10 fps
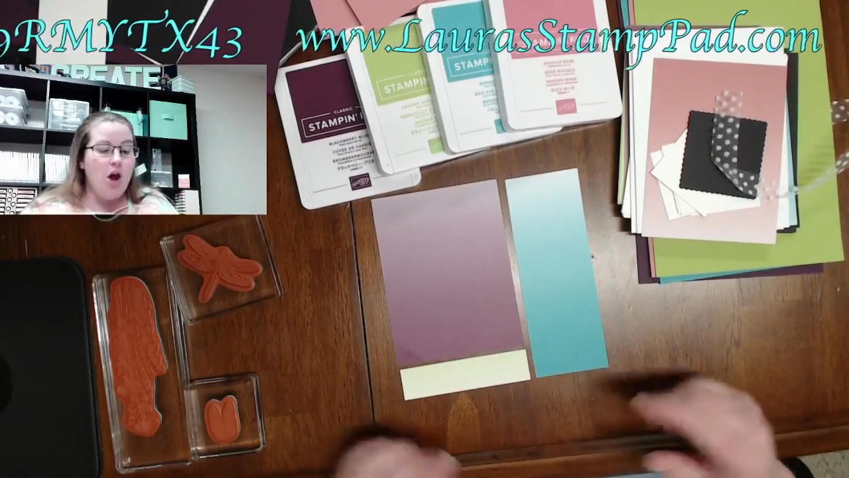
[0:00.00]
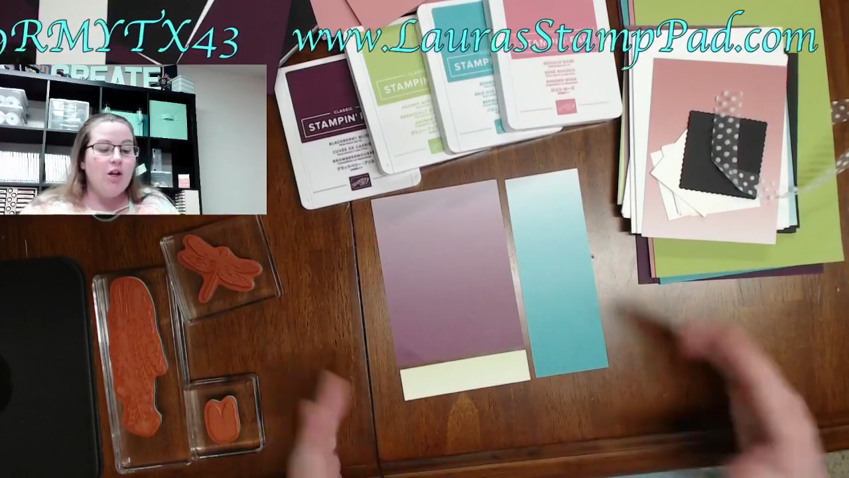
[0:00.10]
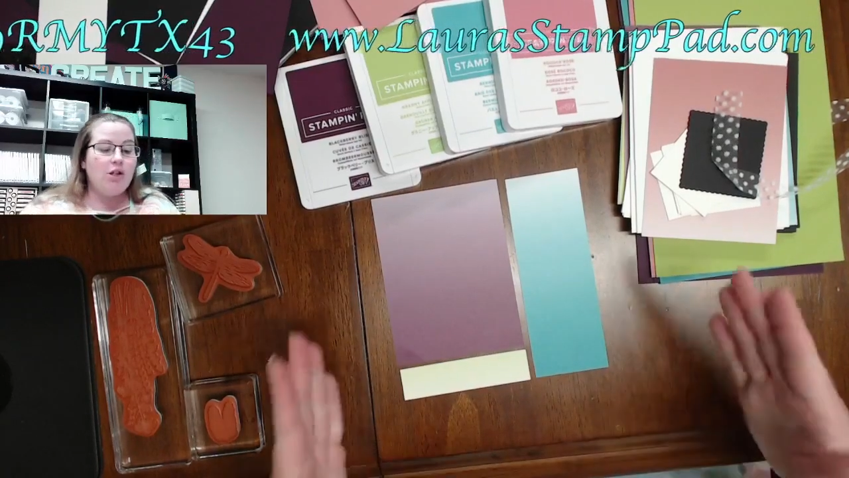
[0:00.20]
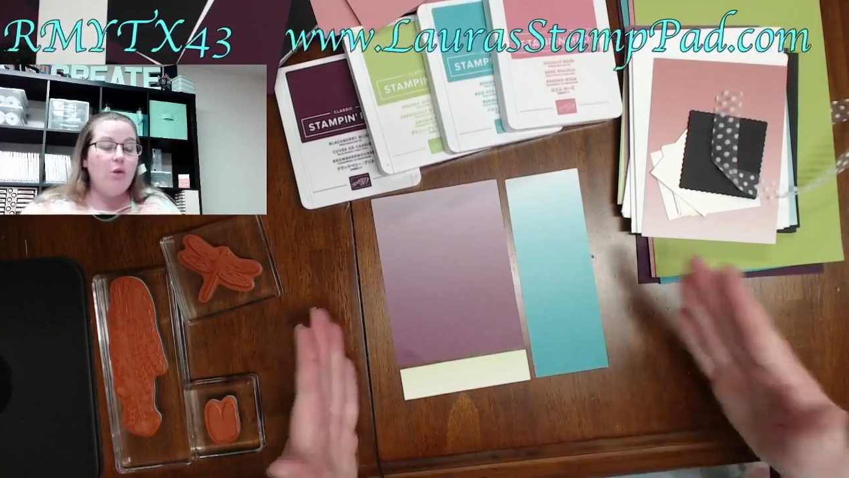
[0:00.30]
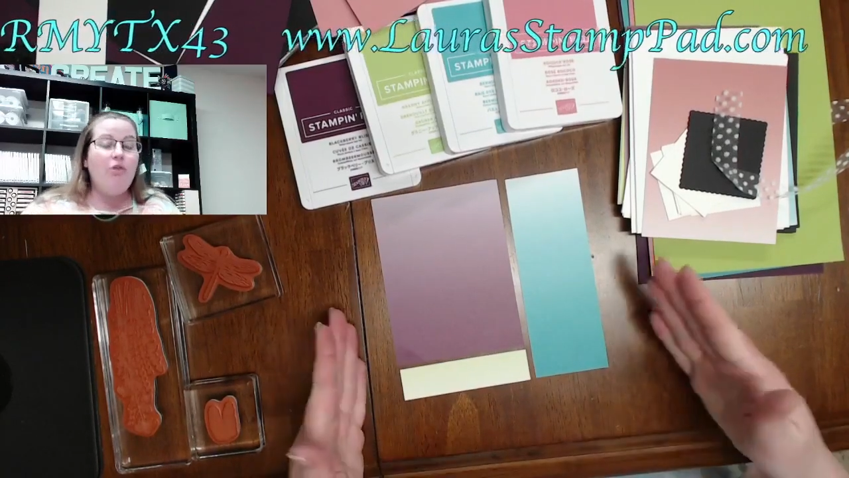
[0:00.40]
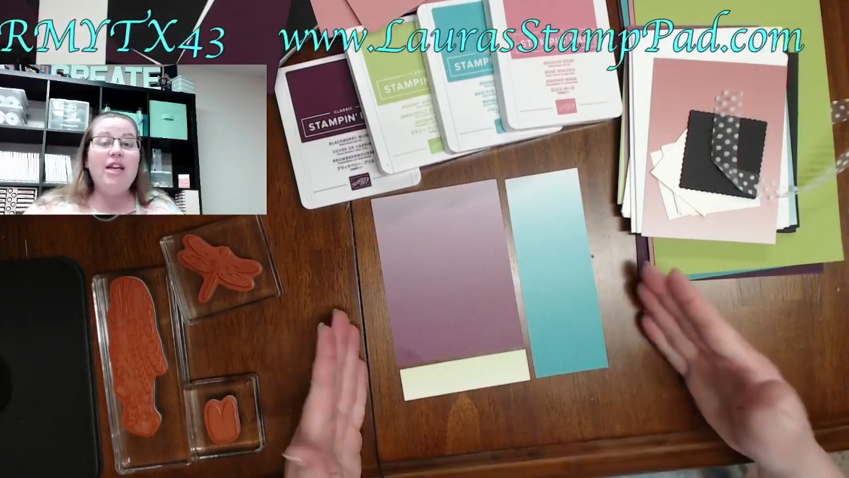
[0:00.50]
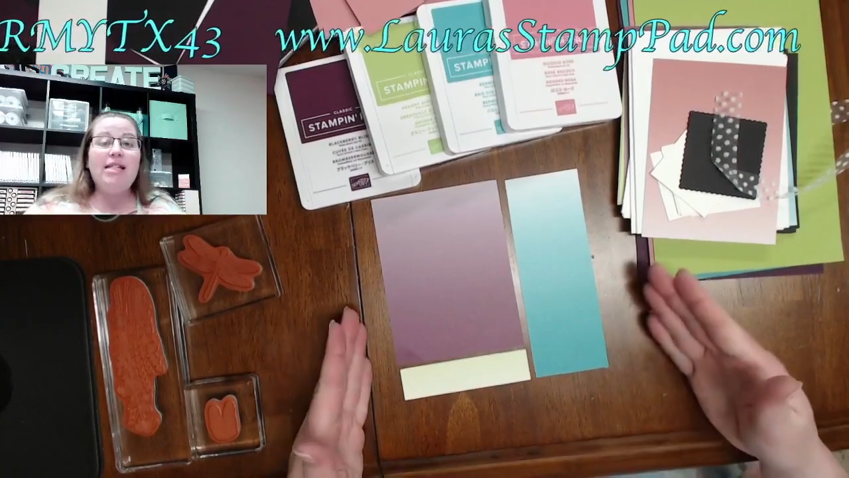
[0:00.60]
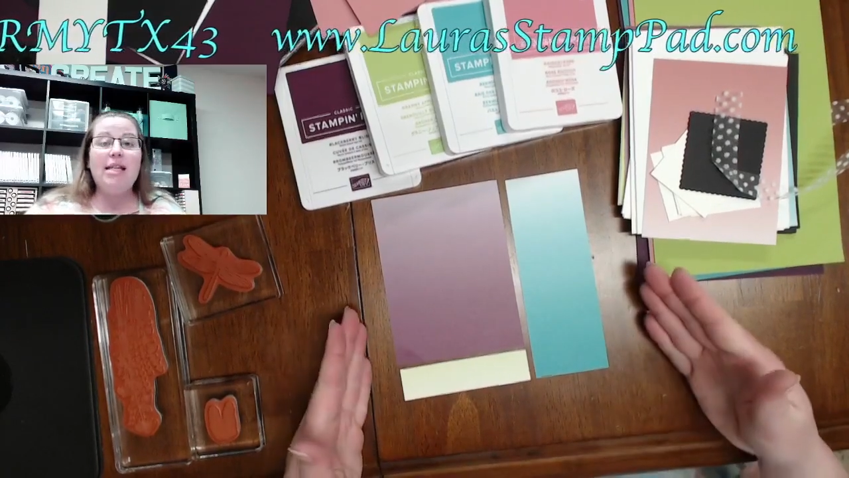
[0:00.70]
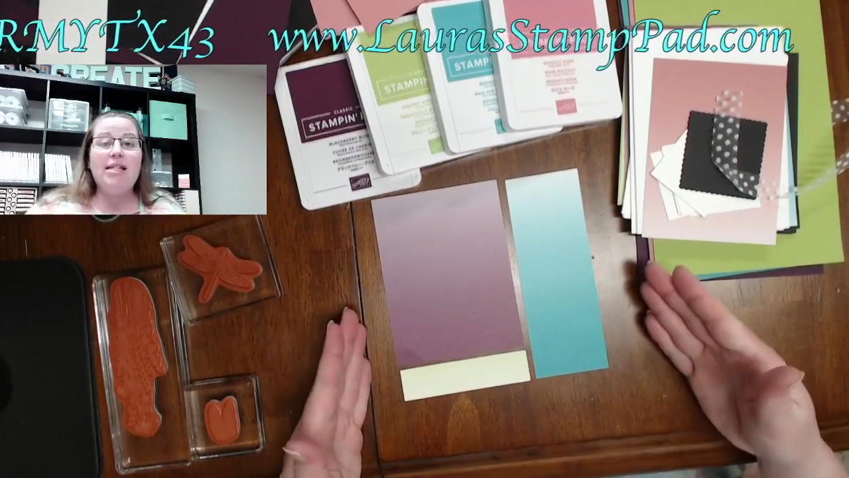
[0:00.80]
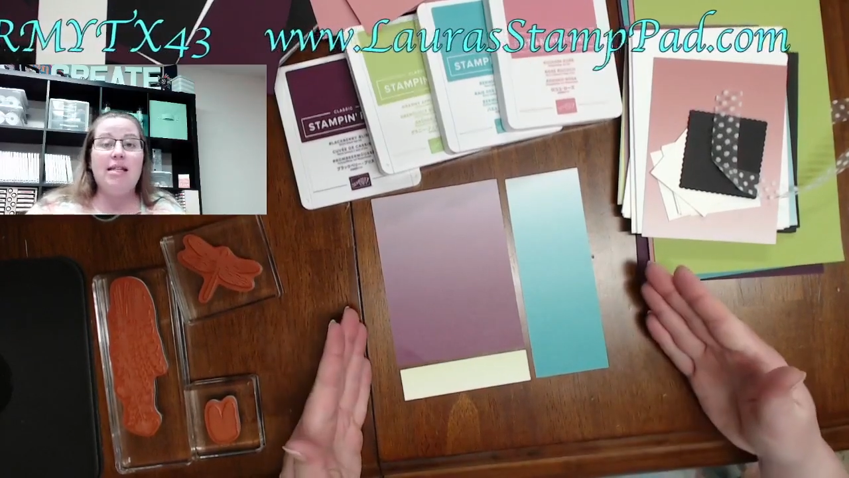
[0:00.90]
So this
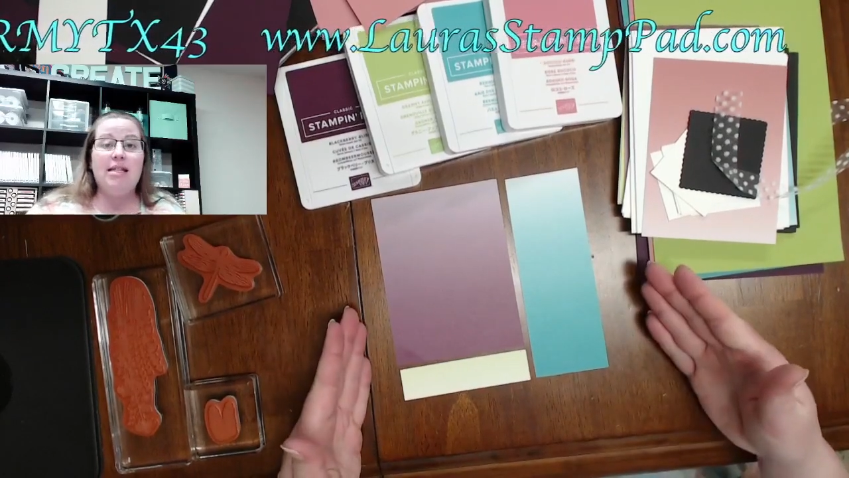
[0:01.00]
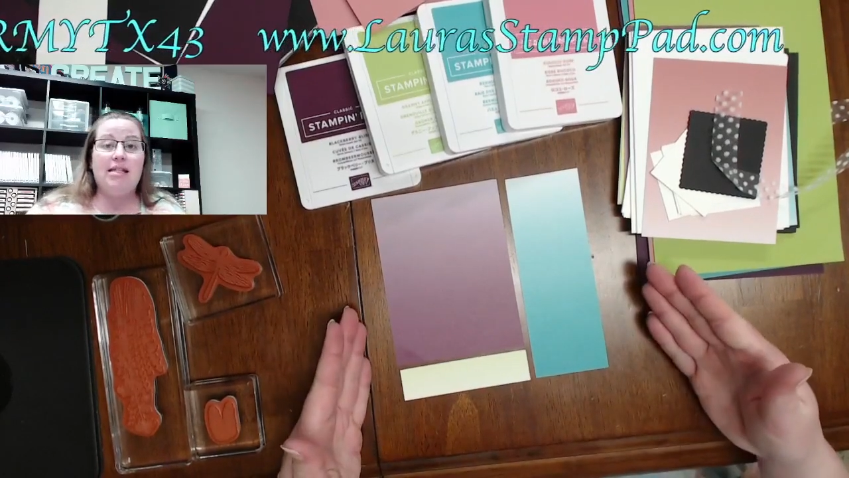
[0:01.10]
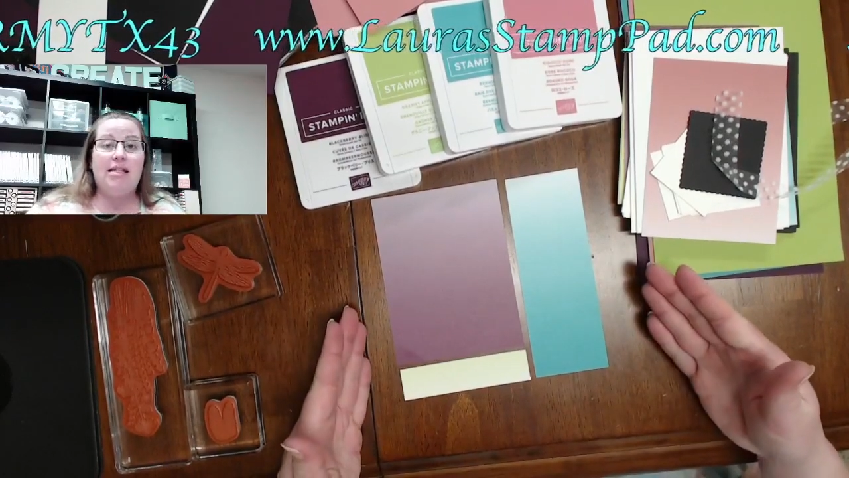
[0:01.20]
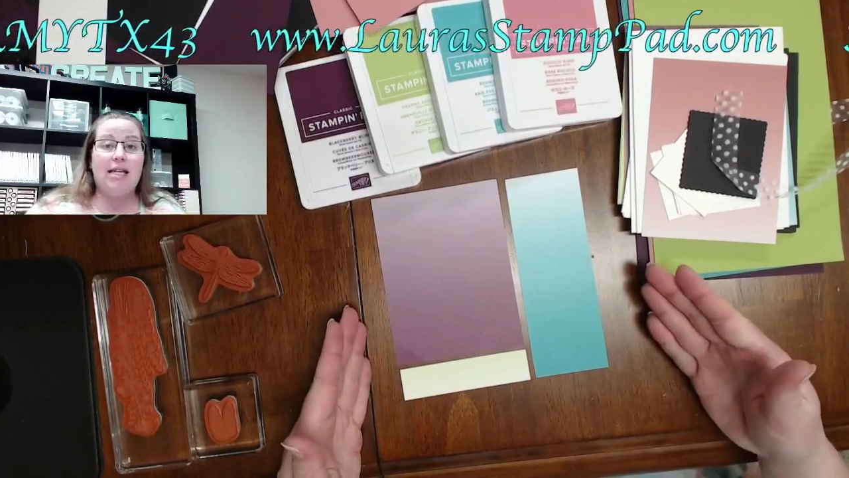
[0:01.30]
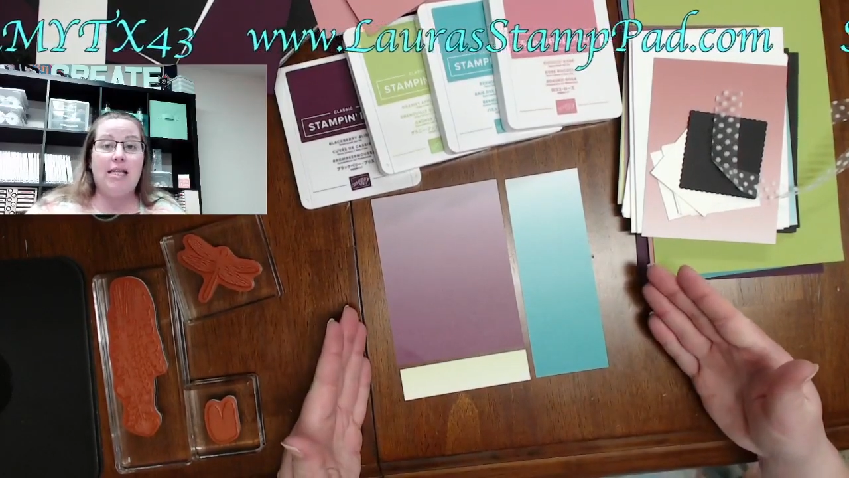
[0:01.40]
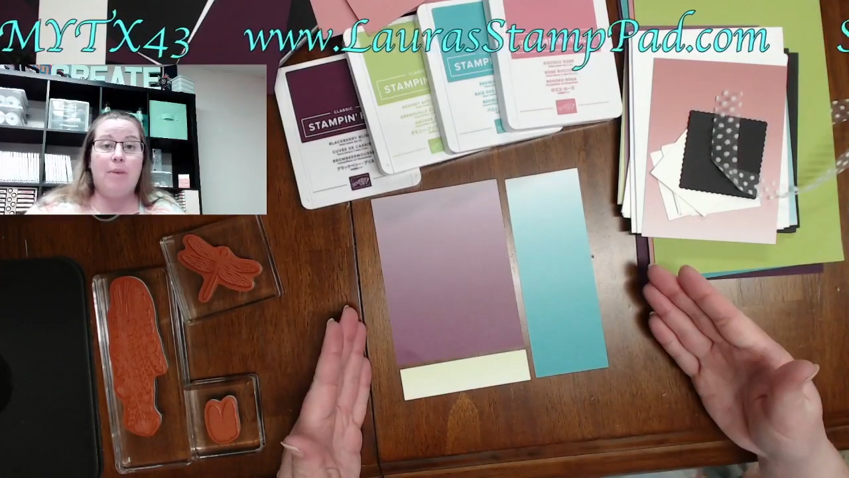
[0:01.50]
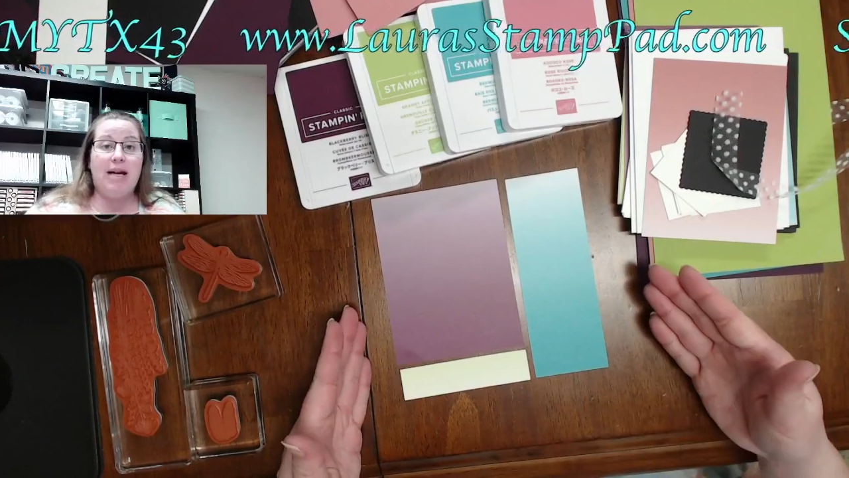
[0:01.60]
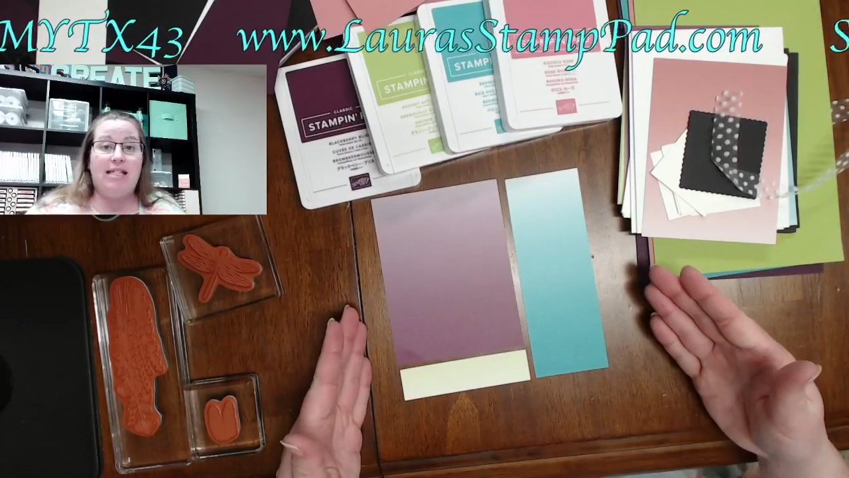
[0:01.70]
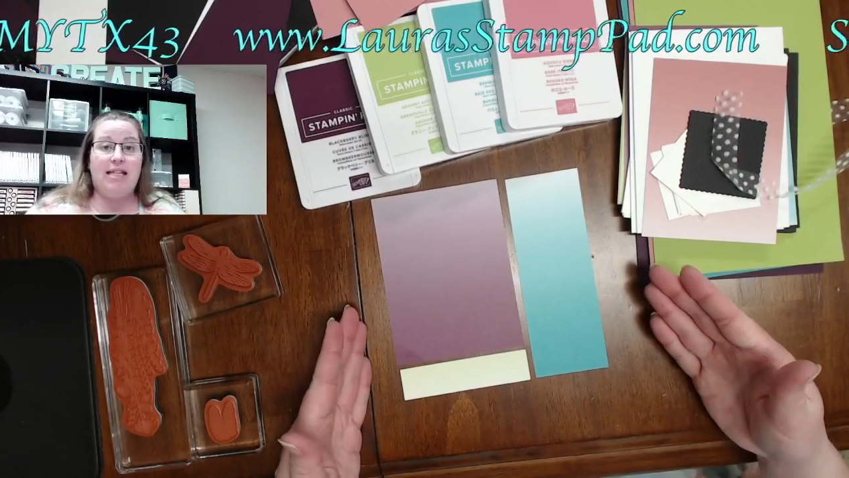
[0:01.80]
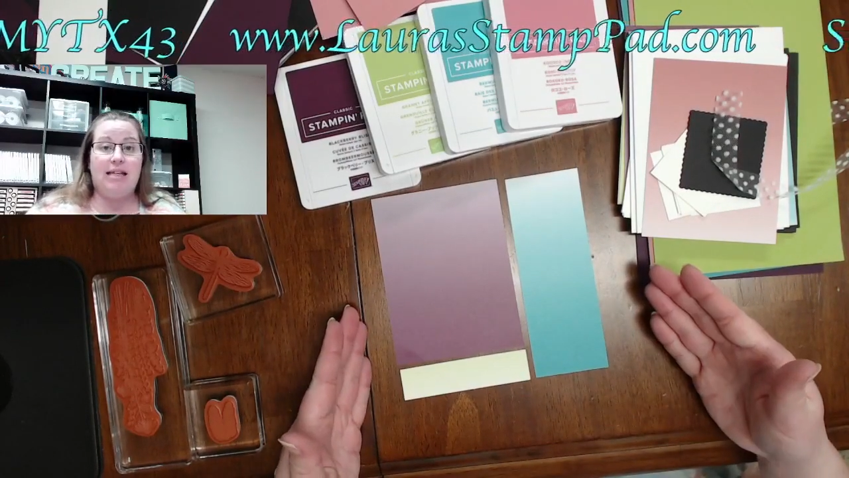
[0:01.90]
is the six by
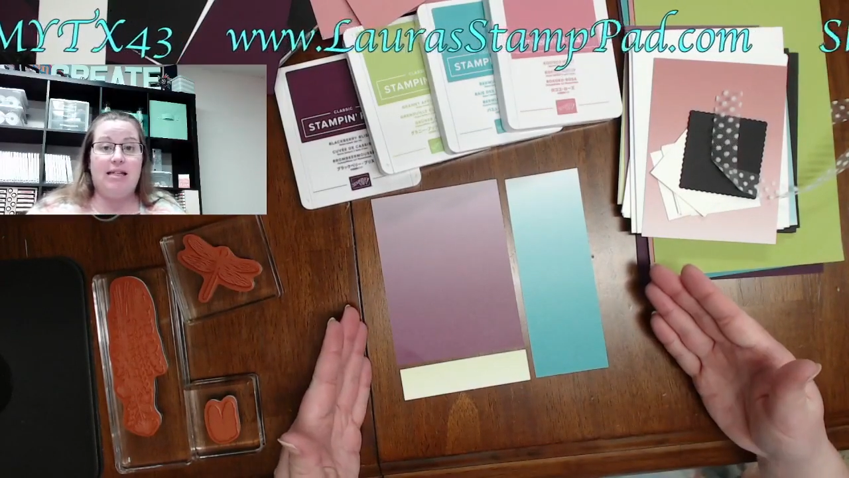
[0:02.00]
six